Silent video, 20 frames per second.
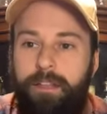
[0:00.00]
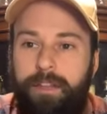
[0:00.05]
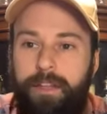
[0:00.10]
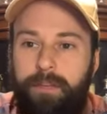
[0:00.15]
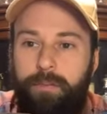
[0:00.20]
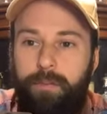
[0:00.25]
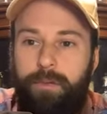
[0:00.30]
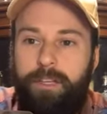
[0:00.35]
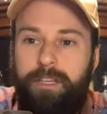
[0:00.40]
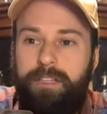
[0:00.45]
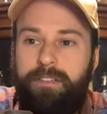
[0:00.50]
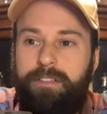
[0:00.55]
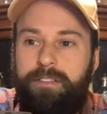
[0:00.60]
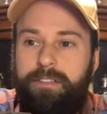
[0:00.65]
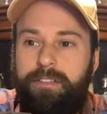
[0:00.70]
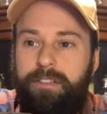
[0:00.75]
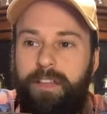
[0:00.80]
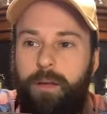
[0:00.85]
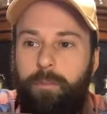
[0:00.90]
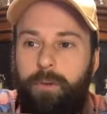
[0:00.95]
This release
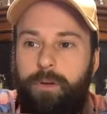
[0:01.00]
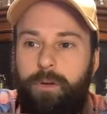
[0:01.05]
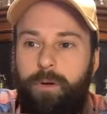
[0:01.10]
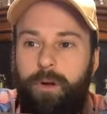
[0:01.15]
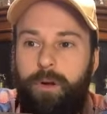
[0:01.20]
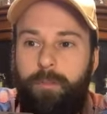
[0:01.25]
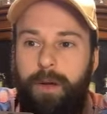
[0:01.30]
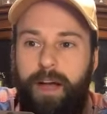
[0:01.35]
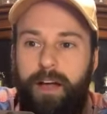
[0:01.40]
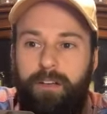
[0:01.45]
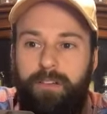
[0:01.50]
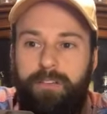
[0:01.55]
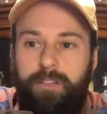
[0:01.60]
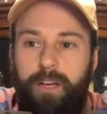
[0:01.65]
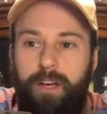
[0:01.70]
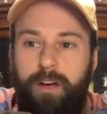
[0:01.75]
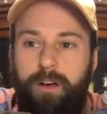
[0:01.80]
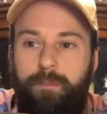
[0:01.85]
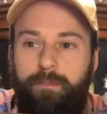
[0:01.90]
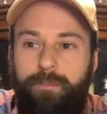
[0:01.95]
is a celebratory
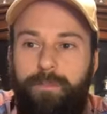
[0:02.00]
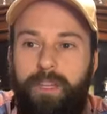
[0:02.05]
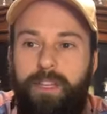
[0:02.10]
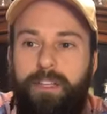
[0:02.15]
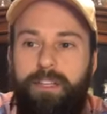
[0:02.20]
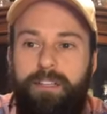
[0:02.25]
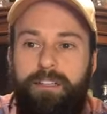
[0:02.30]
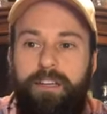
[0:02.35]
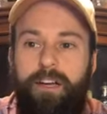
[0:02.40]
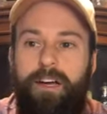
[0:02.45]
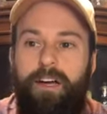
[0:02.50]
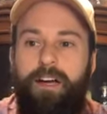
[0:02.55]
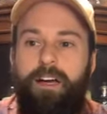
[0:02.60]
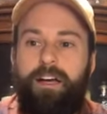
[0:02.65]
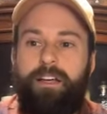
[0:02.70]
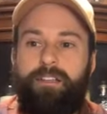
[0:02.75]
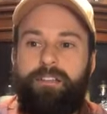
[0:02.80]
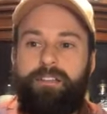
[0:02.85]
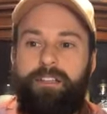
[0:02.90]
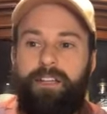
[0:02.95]
milestone
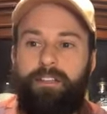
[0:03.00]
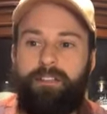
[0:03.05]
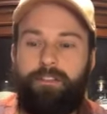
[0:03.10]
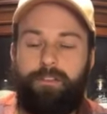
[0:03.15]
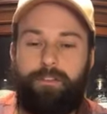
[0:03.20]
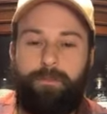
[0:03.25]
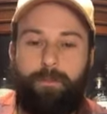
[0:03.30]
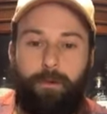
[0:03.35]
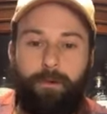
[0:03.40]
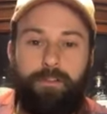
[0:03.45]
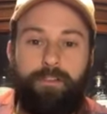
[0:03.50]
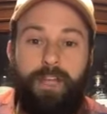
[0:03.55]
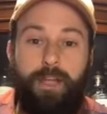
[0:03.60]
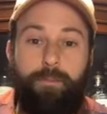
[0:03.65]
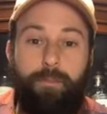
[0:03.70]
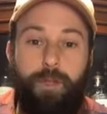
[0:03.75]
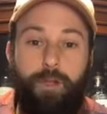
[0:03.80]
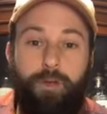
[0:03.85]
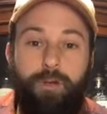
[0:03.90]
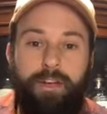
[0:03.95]
uh, since its first
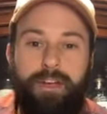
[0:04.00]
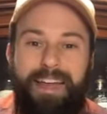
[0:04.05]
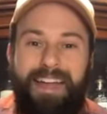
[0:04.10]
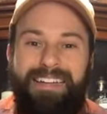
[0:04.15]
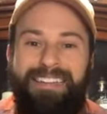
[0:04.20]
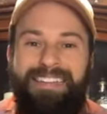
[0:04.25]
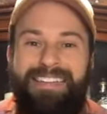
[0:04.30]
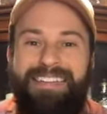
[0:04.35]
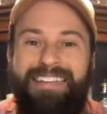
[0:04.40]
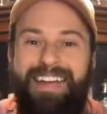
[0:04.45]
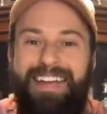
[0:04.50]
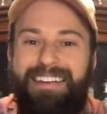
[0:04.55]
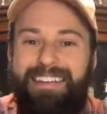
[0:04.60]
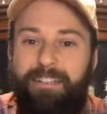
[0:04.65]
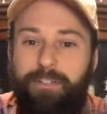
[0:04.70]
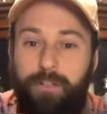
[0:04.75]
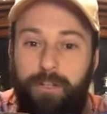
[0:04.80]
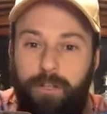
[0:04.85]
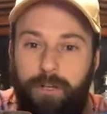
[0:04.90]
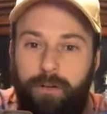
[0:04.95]
debuted in
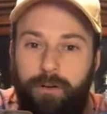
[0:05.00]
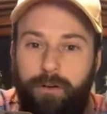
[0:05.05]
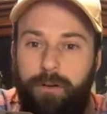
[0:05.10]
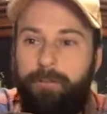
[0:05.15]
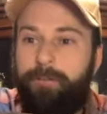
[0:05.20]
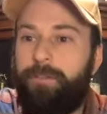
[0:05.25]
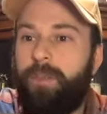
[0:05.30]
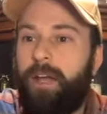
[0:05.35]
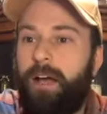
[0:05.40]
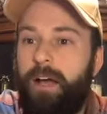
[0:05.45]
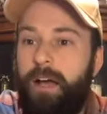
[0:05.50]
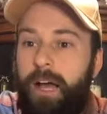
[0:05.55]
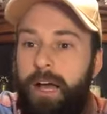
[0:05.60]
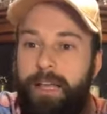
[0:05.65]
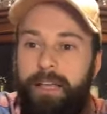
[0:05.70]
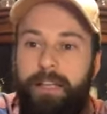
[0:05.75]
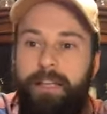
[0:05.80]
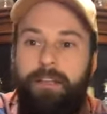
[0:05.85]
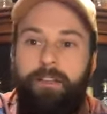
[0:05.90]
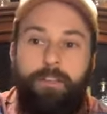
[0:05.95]
1992, uh,
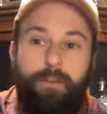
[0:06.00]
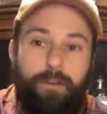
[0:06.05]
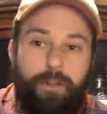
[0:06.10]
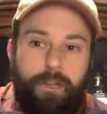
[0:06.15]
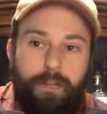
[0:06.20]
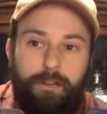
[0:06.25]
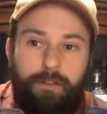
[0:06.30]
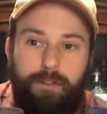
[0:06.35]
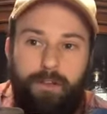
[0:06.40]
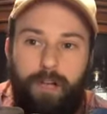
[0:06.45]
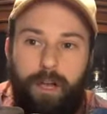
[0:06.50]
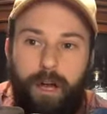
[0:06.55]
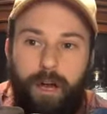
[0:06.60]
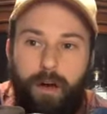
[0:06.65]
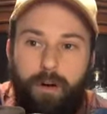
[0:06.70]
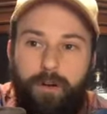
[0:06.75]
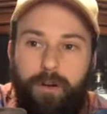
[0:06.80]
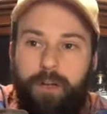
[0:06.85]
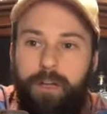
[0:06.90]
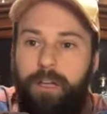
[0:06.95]
i.e., 30 years
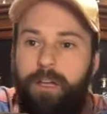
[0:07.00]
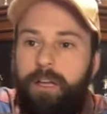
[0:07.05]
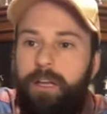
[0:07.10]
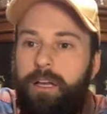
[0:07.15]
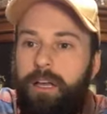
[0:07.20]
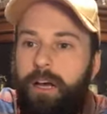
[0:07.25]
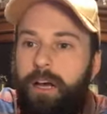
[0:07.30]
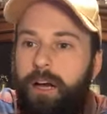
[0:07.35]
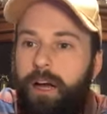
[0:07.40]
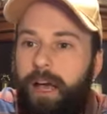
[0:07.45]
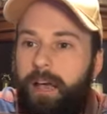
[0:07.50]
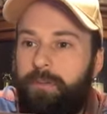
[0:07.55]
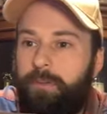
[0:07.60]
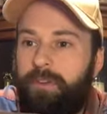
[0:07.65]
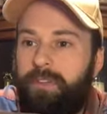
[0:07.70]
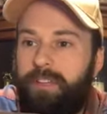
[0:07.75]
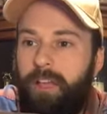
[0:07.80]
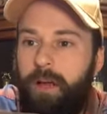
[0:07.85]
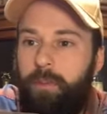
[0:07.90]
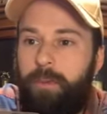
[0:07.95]
ago. Uh, as
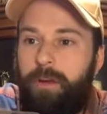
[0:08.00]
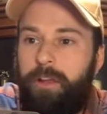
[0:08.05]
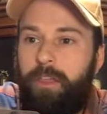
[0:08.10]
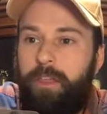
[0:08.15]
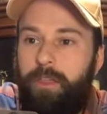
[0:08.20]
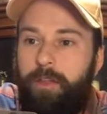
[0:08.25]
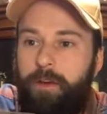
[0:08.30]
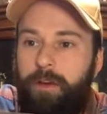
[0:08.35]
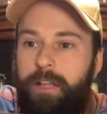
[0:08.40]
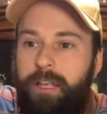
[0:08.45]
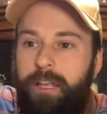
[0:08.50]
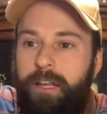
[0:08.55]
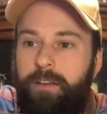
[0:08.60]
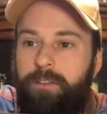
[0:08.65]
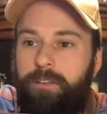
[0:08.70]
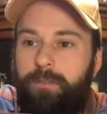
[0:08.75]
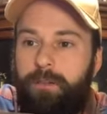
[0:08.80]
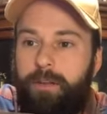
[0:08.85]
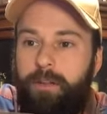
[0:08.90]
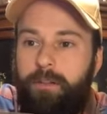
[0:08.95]
we celebrate the 30
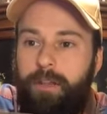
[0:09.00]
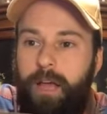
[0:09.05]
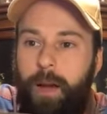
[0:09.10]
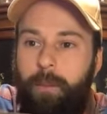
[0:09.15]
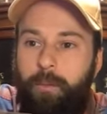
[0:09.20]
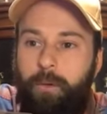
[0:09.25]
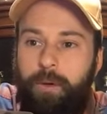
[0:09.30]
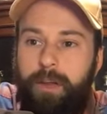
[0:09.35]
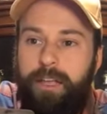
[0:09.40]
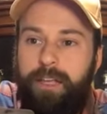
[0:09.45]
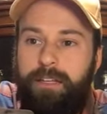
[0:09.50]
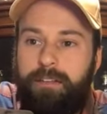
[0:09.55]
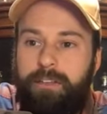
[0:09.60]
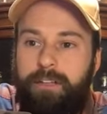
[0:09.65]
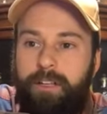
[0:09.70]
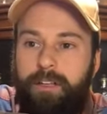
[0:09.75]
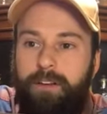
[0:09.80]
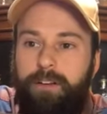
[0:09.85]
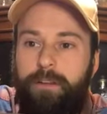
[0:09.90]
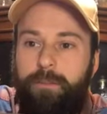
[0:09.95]
years of Knob Creek, it's
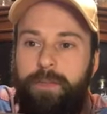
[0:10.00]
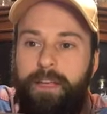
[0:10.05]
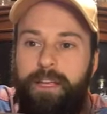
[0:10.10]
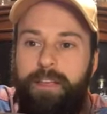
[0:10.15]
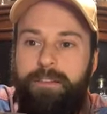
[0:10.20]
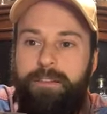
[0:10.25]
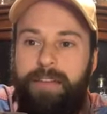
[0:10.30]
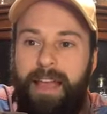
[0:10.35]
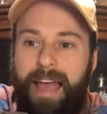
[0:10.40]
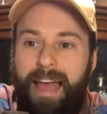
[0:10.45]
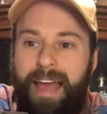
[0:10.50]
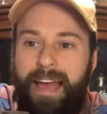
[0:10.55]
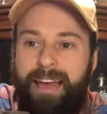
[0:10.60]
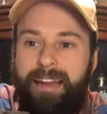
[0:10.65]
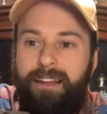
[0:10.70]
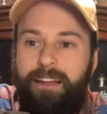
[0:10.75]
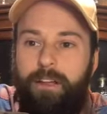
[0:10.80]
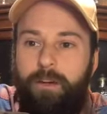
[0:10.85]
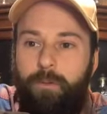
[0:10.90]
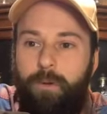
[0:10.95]
clear to me
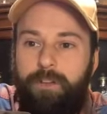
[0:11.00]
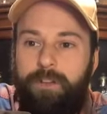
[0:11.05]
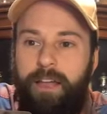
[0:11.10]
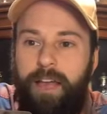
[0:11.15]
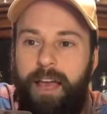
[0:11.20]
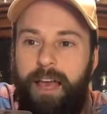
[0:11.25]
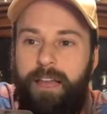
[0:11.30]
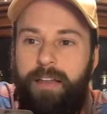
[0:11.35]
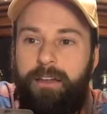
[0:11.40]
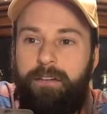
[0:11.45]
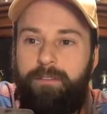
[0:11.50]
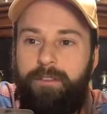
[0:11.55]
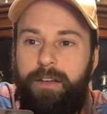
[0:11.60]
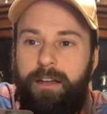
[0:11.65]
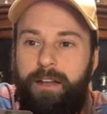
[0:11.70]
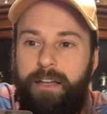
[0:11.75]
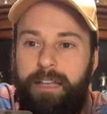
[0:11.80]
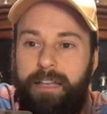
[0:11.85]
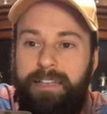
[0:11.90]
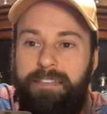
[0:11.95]
Dad was ahead of
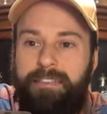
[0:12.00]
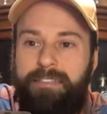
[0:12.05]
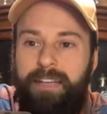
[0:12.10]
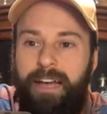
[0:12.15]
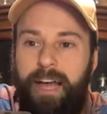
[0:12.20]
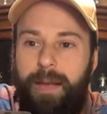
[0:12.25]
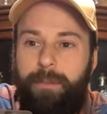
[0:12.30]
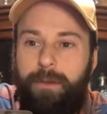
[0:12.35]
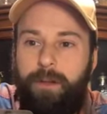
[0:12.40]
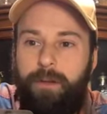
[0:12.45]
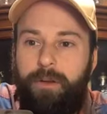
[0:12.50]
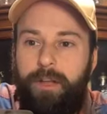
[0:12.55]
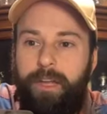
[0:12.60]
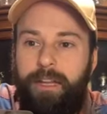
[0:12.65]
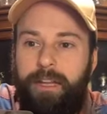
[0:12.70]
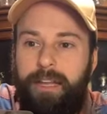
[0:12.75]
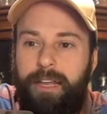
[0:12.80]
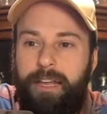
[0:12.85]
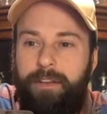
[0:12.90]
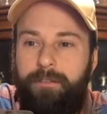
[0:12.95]
his time in
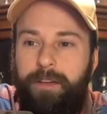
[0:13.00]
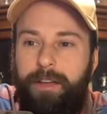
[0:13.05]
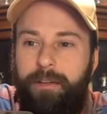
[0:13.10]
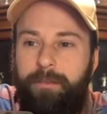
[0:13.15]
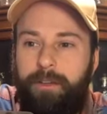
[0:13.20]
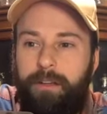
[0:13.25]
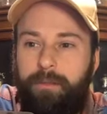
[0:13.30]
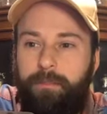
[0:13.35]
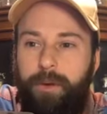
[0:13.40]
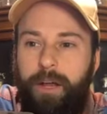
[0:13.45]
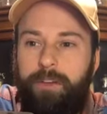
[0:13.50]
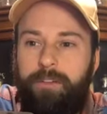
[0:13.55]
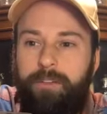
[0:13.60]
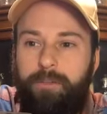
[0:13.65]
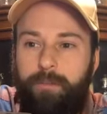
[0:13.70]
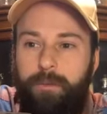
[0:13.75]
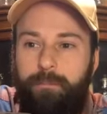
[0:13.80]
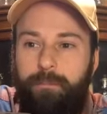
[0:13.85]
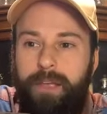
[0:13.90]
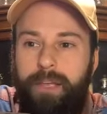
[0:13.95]
creating innovative
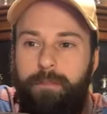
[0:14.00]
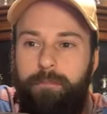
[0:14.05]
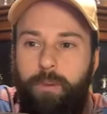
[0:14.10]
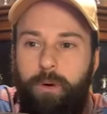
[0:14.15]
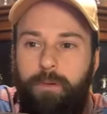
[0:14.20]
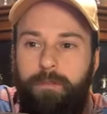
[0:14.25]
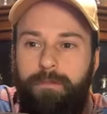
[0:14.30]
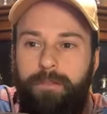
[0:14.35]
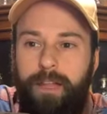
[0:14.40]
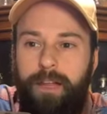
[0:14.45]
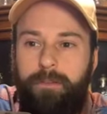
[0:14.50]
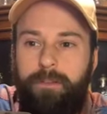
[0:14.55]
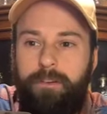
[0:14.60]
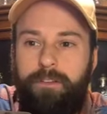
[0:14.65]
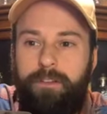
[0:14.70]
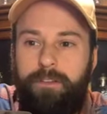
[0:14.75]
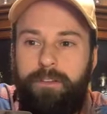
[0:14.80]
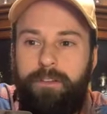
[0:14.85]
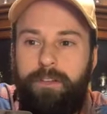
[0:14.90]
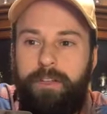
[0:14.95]
expressions with big, bold
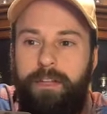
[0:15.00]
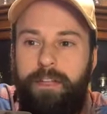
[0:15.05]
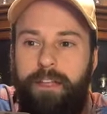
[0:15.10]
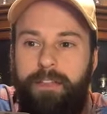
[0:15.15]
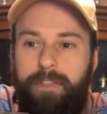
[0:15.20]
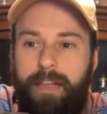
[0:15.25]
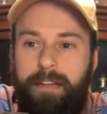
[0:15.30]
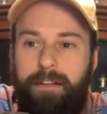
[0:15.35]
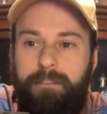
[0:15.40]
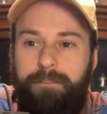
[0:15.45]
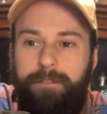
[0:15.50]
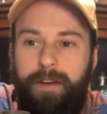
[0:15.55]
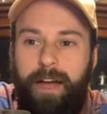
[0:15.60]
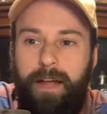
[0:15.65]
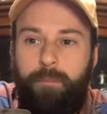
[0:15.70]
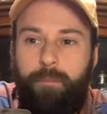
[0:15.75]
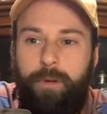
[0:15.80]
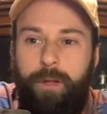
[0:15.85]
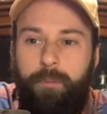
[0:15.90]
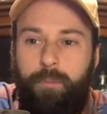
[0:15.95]
flavors and that
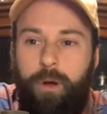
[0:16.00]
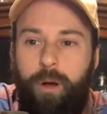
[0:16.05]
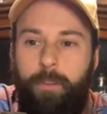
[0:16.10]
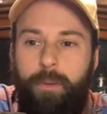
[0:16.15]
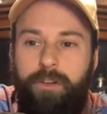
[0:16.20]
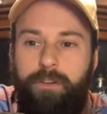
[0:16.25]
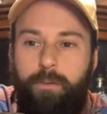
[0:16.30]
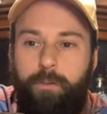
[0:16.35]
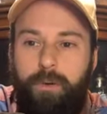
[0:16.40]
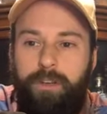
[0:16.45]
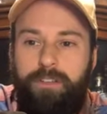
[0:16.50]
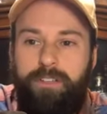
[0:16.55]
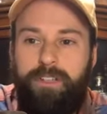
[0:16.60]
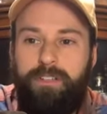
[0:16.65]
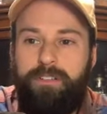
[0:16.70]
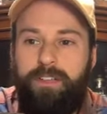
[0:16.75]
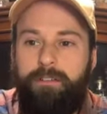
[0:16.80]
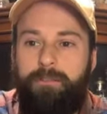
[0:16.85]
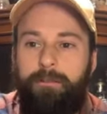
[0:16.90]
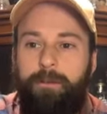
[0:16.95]
define pre-prohibition
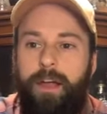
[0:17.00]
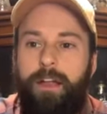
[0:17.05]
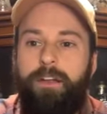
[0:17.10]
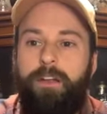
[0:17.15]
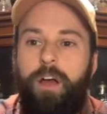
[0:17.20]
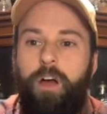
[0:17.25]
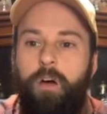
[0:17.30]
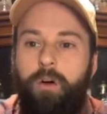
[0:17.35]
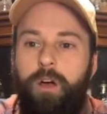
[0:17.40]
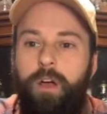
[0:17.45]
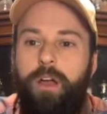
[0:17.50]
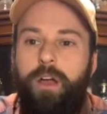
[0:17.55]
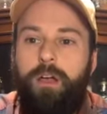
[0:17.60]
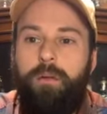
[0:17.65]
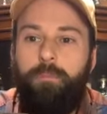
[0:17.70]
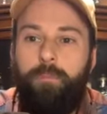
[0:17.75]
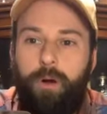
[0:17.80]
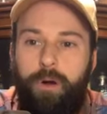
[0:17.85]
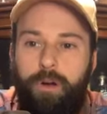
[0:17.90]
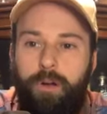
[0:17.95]
whiskey," said Fred Noe,
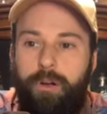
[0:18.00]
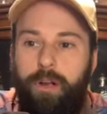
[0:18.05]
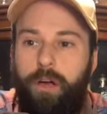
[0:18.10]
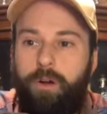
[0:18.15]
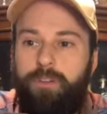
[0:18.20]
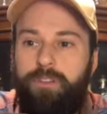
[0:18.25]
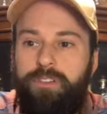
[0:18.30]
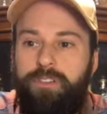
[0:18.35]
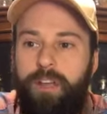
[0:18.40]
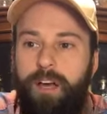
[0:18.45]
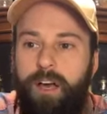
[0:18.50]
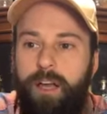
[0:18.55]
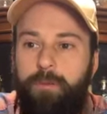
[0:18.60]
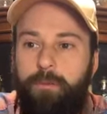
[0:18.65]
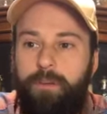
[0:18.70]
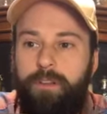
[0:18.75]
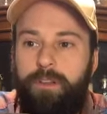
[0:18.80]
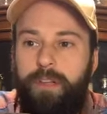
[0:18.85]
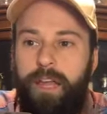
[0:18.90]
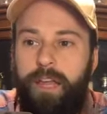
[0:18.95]
Booker Noe's
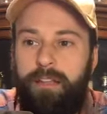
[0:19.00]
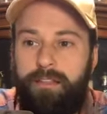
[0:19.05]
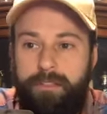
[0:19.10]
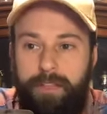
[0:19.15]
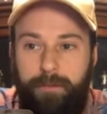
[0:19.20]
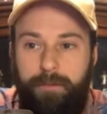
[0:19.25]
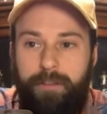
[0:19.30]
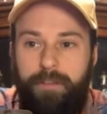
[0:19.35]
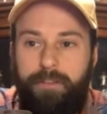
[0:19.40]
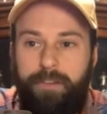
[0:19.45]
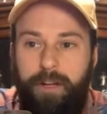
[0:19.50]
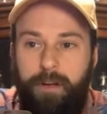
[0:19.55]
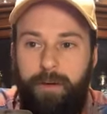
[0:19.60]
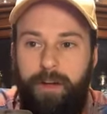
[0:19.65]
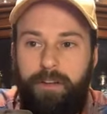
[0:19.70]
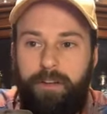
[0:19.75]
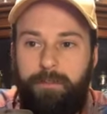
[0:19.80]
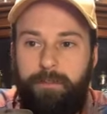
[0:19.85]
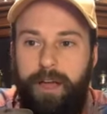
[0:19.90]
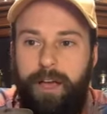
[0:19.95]
son, with, and
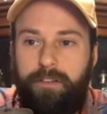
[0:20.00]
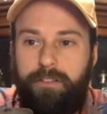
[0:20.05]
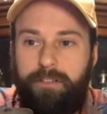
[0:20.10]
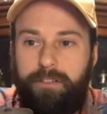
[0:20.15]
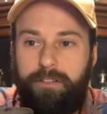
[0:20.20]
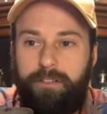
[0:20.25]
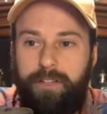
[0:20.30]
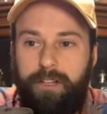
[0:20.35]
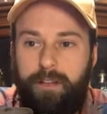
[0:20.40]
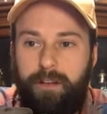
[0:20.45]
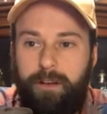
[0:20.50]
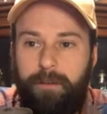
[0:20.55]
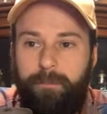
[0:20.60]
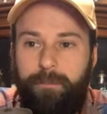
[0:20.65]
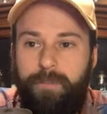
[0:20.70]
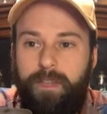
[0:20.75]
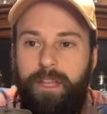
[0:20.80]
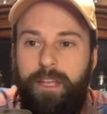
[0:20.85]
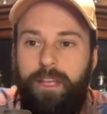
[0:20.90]
seventh-generation master distiller.